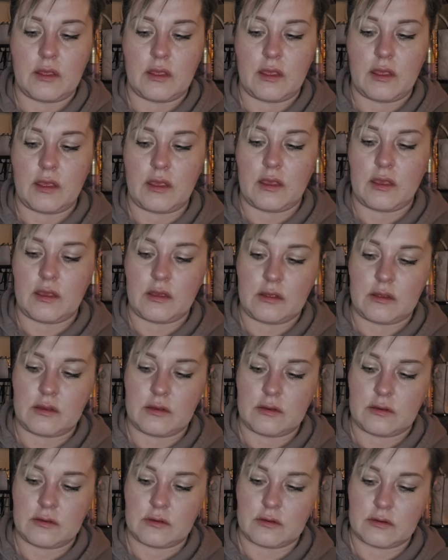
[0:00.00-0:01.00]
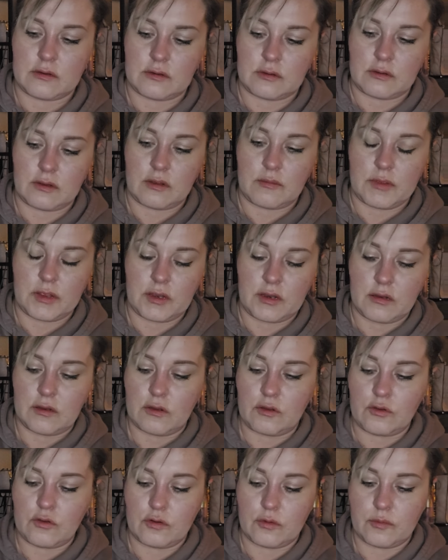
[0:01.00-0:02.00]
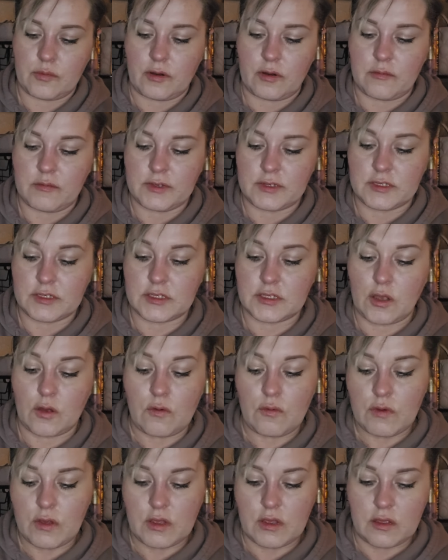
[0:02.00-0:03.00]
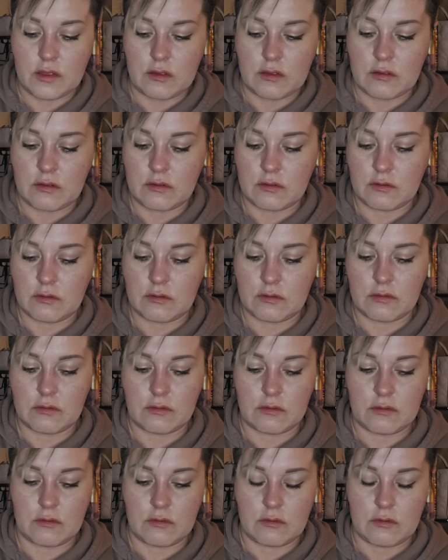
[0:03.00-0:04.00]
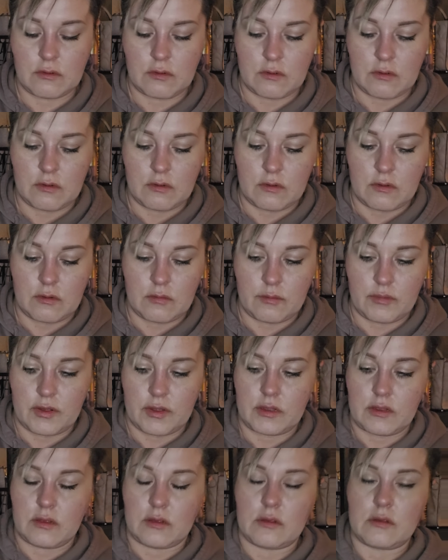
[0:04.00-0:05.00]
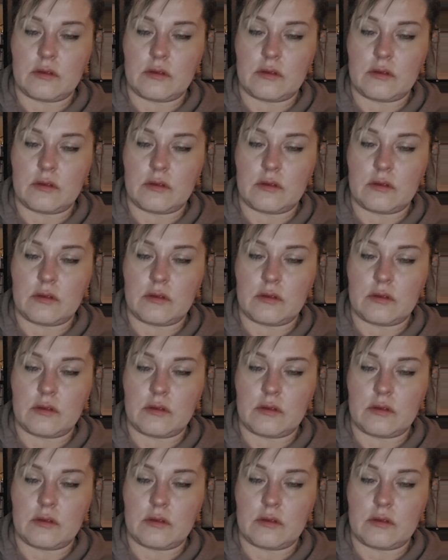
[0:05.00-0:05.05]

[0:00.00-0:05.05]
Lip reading: And I mean, you could probably sew it, but